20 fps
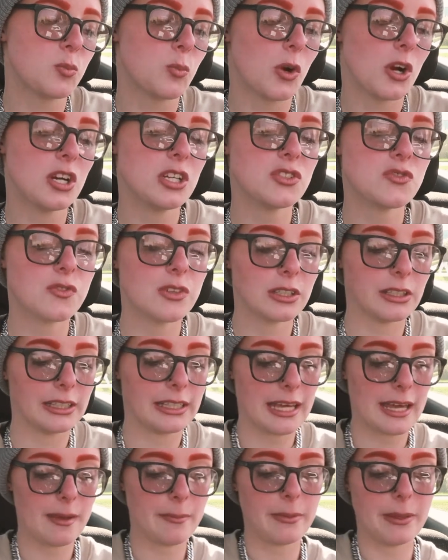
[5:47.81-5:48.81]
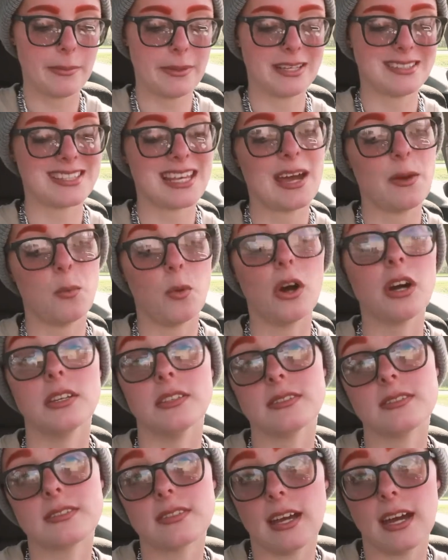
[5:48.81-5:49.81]
words really hit me, because I
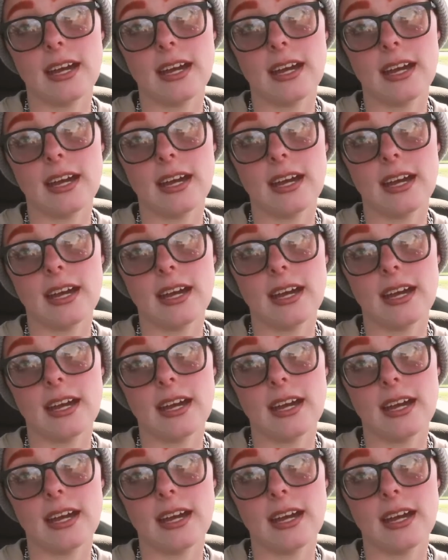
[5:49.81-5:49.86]
was,